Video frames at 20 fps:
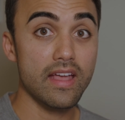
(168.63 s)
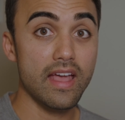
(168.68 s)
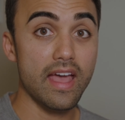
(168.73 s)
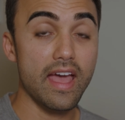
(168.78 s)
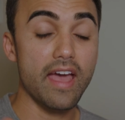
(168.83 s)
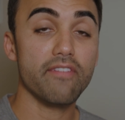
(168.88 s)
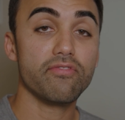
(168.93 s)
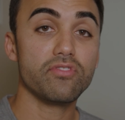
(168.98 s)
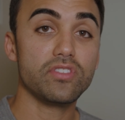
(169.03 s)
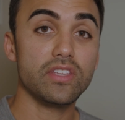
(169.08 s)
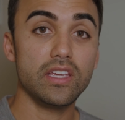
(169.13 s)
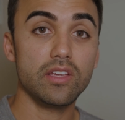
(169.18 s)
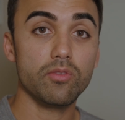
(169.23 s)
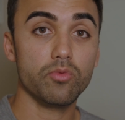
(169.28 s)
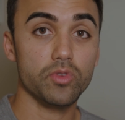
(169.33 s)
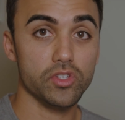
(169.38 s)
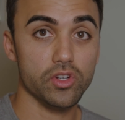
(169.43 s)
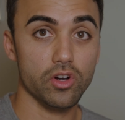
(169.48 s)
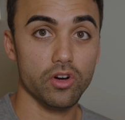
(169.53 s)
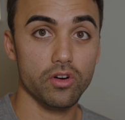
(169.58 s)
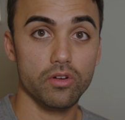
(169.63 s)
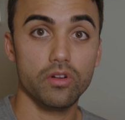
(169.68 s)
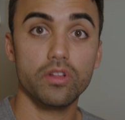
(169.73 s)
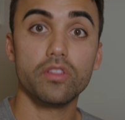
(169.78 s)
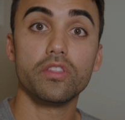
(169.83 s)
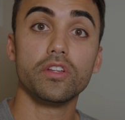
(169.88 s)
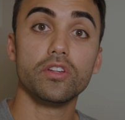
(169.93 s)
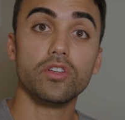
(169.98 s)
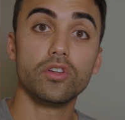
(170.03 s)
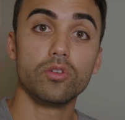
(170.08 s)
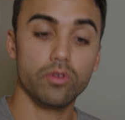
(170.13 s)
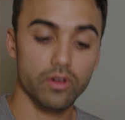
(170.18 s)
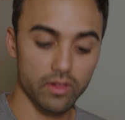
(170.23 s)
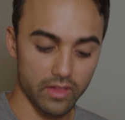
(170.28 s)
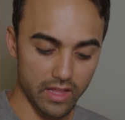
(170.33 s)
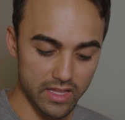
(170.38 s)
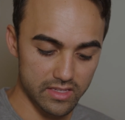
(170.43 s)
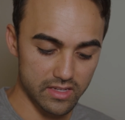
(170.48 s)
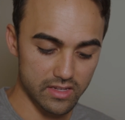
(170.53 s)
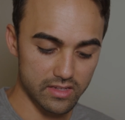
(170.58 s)
FD, which are the newer
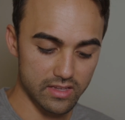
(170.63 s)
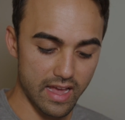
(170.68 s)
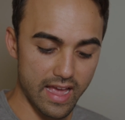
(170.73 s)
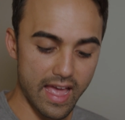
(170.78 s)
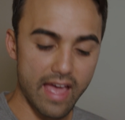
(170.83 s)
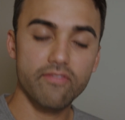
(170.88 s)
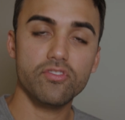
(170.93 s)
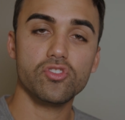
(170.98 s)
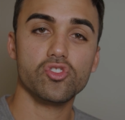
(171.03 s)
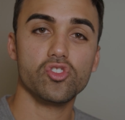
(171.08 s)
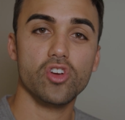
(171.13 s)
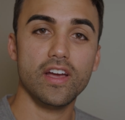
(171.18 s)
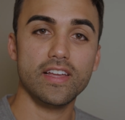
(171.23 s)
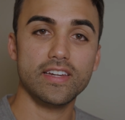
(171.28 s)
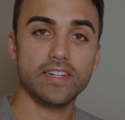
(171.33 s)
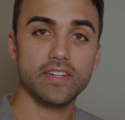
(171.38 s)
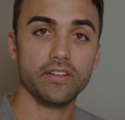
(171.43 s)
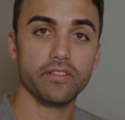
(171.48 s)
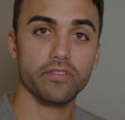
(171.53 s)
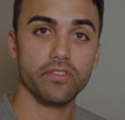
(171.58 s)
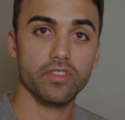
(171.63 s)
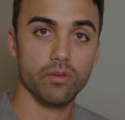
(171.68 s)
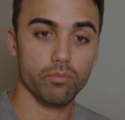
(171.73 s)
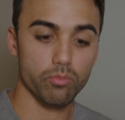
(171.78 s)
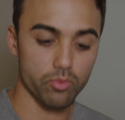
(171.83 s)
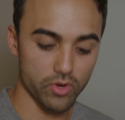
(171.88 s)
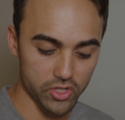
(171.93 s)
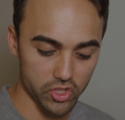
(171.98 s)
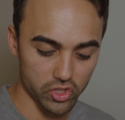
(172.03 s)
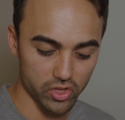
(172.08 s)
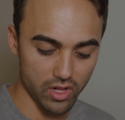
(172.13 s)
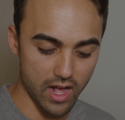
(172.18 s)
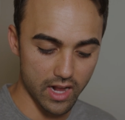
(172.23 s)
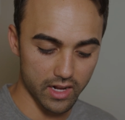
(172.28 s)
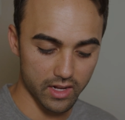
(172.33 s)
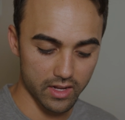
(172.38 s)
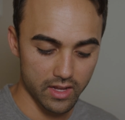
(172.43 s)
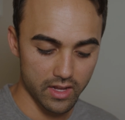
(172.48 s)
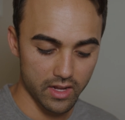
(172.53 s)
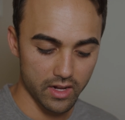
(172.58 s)
lenses. I haven't tried any of the breech
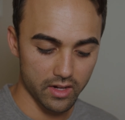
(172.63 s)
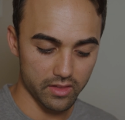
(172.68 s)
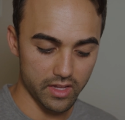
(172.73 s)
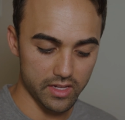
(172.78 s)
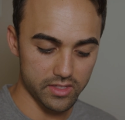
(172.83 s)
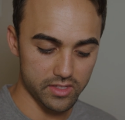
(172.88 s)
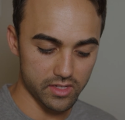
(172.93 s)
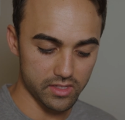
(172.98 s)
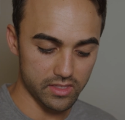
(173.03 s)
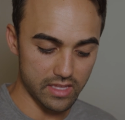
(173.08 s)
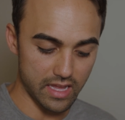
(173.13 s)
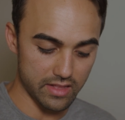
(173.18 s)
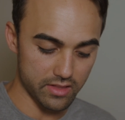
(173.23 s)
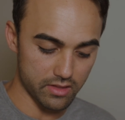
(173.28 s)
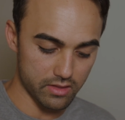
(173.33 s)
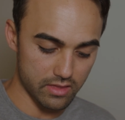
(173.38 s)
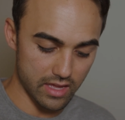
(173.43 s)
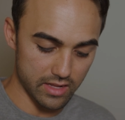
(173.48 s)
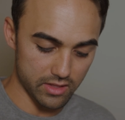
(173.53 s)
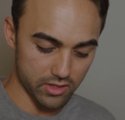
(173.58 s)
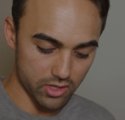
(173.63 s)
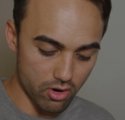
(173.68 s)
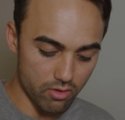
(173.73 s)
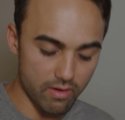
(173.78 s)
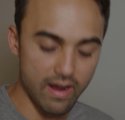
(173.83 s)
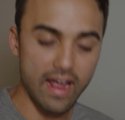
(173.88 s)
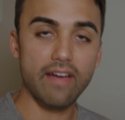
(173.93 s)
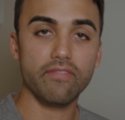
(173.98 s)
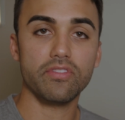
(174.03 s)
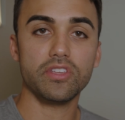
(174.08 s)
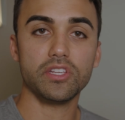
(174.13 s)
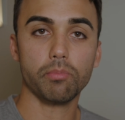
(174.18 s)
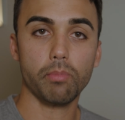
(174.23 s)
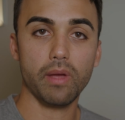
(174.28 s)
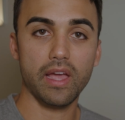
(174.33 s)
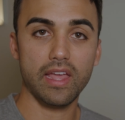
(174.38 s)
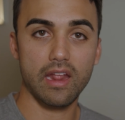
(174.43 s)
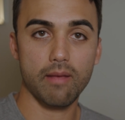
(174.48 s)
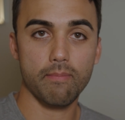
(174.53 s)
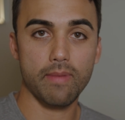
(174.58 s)
lock lenses that they don't have this
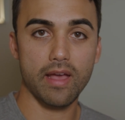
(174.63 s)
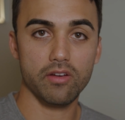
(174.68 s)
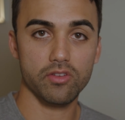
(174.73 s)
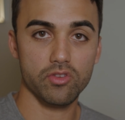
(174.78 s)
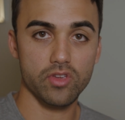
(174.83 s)
bayonet mount.